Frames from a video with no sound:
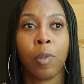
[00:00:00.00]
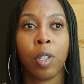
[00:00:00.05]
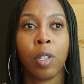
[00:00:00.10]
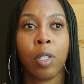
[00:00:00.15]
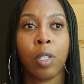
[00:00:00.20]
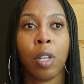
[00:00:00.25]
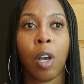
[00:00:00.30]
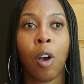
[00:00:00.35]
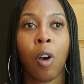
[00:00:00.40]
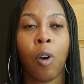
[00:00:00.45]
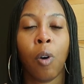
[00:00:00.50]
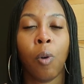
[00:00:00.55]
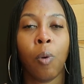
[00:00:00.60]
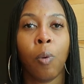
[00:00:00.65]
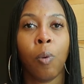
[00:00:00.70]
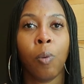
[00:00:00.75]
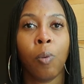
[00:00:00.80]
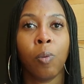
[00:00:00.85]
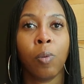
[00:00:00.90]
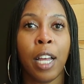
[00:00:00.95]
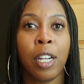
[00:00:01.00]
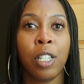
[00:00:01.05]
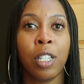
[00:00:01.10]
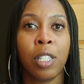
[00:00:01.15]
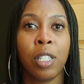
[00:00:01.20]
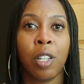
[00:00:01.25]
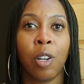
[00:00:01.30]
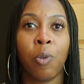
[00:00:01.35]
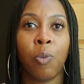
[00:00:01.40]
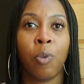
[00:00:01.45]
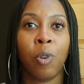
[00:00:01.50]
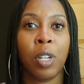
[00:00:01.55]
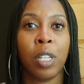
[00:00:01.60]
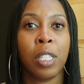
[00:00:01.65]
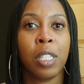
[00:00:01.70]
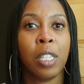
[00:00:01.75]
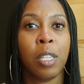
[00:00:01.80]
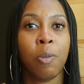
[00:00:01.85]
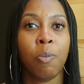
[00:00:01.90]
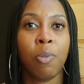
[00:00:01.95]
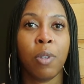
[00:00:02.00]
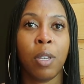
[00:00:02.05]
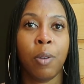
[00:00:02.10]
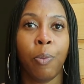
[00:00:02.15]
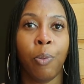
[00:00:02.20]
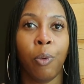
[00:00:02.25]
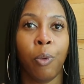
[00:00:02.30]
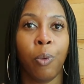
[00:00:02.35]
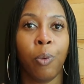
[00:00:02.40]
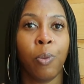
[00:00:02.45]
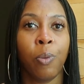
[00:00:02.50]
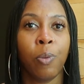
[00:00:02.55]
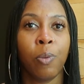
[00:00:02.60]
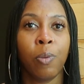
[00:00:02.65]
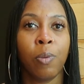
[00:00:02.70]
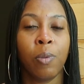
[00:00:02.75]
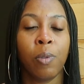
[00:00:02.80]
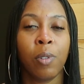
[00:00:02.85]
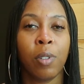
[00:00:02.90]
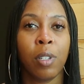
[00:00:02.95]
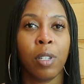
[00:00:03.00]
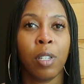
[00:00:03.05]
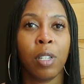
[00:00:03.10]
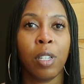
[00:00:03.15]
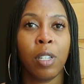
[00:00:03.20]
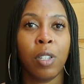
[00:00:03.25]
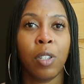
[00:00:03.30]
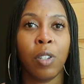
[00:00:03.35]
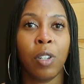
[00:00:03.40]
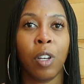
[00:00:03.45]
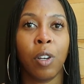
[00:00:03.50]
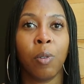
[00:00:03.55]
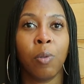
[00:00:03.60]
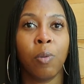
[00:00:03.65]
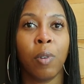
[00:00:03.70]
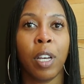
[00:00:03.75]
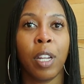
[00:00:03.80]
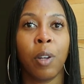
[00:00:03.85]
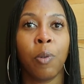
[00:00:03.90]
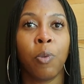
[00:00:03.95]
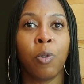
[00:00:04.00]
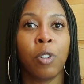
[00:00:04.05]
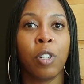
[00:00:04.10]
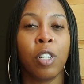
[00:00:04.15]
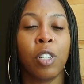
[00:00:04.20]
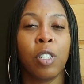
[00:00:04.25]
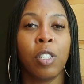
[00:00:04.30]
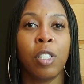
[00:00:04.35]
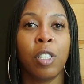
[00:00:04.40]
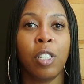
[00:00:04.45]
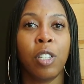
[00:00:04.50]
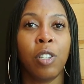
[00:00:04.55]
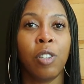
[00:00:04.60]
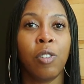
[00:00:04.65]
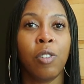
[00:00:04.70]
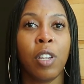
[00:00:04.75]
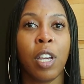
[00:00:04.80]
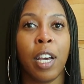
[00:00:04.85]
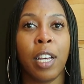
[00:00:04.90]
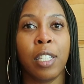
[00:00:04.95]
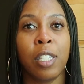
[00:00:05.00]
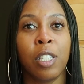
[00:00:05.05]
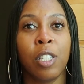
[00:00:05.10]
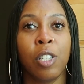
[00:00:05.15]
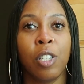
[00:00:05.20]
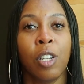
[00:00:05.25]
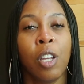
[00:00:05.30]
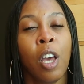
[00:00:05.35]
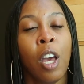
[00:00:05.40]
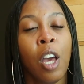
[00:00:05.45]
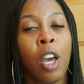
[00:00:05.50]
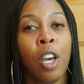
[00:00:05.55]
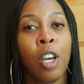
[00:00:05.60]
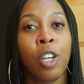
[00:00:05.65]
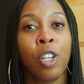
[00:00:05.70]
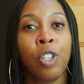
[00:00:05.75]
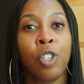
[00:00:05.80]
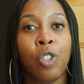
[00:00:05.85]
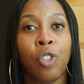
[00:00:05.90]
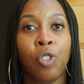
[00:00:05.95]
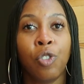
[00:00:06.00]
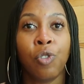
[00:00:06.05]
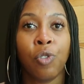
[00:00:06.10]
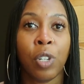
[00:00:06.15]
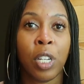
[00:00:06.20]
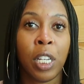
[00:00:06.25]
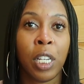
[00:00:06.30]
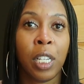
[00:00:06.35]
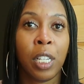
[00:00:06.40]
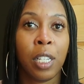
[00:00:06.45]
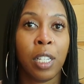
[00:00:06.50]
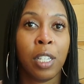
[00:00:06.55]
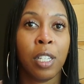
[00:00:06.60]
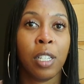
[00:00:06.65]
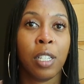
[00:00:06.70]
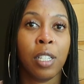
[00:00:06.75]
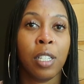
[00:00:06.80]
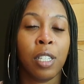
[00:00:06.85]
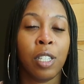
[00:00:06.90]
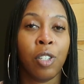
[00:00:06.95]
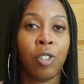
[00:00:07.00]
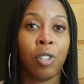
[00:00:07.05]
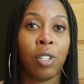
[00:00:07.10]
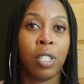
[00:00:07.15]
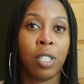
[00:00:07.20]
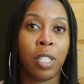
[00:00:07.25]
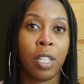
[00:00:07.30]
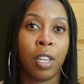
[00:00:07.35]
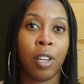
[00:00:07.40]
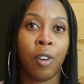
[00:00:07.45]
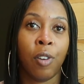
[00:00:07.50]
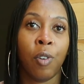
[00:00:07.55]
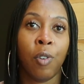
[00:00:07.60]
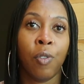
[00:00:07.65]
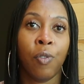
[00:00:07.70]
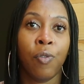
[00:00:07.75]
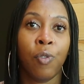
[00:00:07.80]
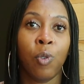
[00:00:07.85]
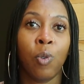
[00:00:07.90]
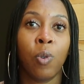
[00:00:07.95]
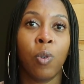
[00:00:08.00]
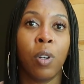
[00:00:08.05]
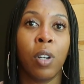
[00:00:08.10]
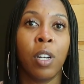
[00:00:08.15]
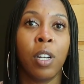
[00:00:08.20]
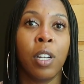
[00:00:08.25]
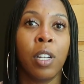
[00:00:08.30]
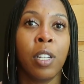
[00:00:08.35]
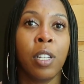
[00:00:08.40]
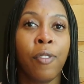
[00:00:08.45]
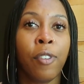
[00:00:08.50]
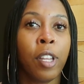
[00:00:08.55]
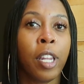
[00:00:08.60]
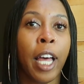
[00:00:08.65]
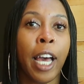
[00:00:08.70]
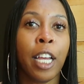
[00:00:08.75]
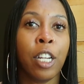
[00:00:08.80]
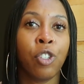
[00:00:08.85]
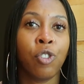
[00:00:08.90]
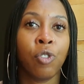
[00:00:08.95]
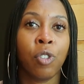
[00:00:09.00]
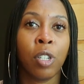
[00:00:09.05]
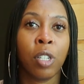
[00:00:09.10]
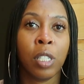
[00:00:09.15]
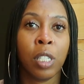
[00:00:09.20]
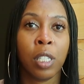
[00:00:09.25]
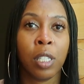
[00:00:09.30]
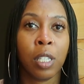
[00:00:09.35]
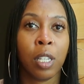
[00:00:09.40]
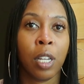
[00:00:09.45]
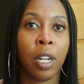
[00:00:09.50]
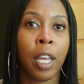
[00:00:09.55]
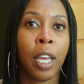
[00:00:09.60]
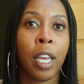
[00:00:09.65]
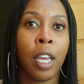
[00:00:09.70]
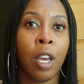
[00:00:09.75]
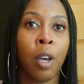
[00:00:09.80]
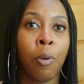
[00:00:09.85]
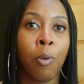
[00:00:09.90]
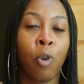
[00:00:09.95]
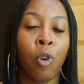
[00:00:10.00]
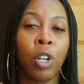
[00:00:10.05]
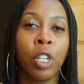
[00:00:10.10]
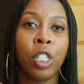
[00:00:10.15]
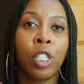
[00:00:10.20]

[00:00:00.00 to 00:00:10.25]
So I just don't want to see people, you know, I don't want you guys to drink yourself or feel like drugs is gonna help or